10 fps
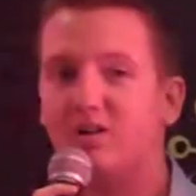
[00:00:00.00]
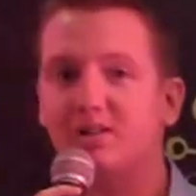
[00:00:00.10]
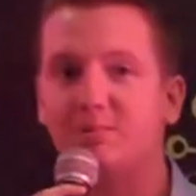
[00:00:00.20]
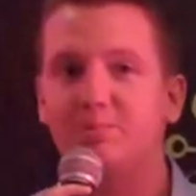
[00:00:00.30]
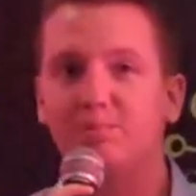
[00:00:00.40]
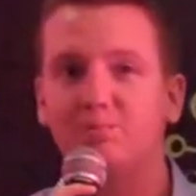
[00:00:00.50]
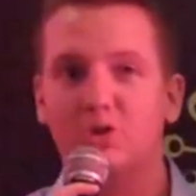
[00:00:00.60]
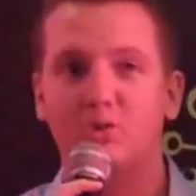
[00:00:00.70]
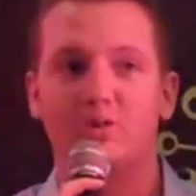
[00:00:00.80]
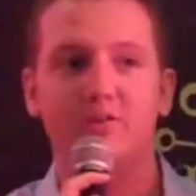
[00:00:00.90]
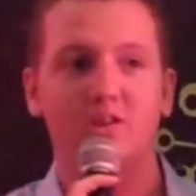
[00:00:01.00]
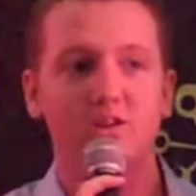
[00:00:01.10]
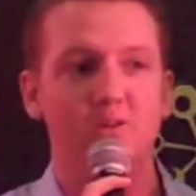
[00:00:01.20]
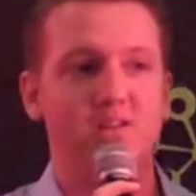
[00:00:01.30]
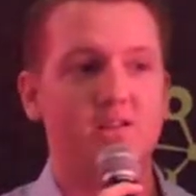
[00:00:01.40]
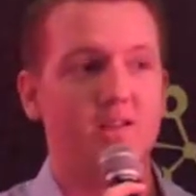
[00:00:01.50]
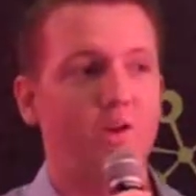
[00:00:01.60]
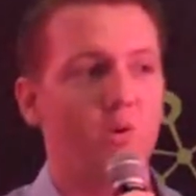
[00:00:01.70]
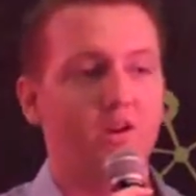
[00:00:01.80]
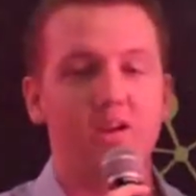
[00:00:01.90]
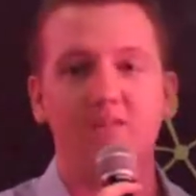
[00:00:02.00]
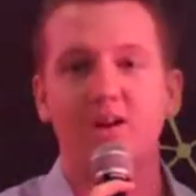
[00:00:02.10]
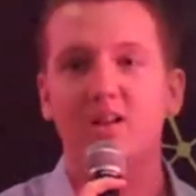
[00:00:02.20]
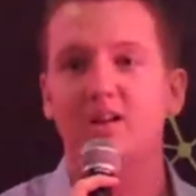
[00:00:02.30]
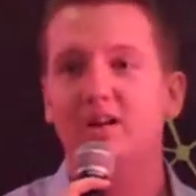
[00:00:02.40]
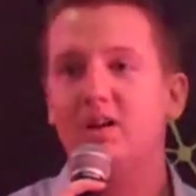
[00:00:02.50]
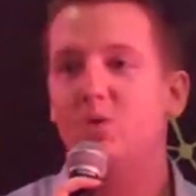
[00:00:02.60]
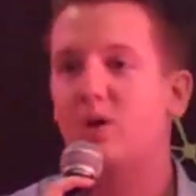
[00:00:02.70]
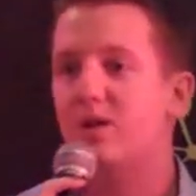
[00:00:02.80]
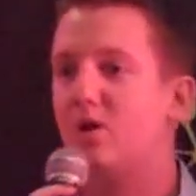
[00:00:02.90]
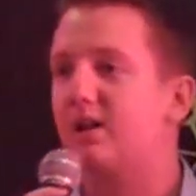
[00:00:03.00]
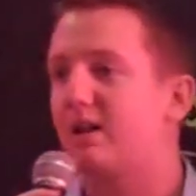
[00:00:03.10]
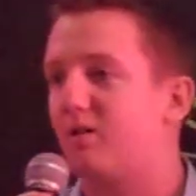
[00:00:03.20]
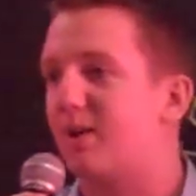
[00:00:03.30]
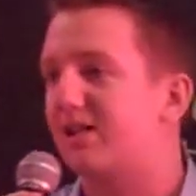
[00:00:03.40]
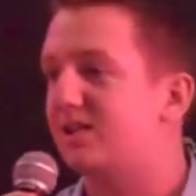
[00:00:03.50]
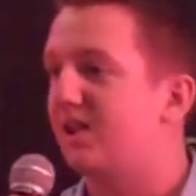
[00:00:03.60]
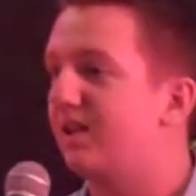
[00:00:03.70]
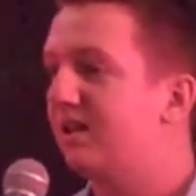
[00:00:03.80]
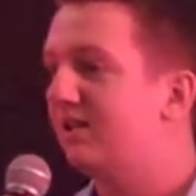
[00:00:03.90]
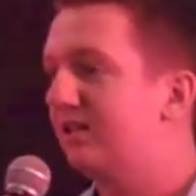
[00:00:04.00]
some do refer to us as a networking event, we're not here about selling.